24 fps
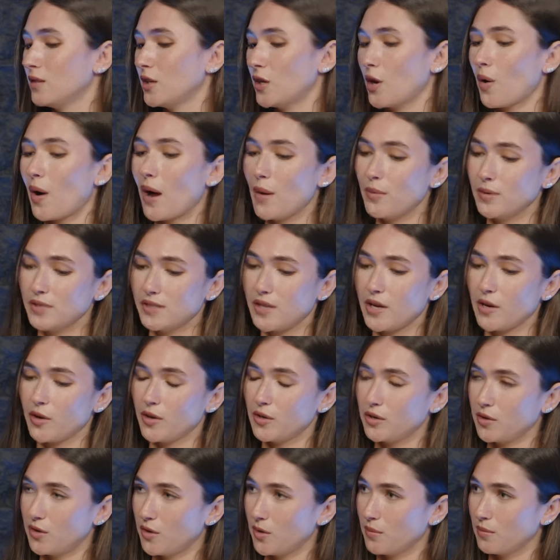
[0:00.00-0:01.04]
I was there
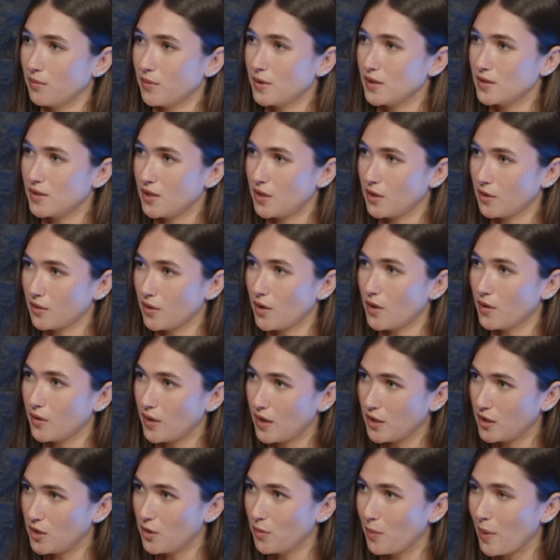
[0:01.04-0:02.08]
on Yom HaZikaron
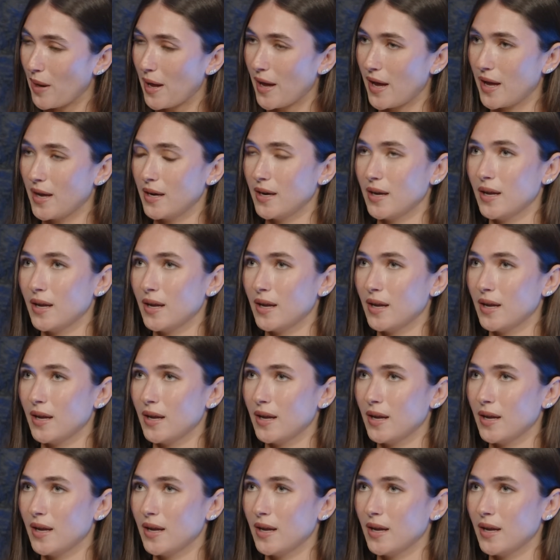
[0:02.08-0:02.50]
at UPenn,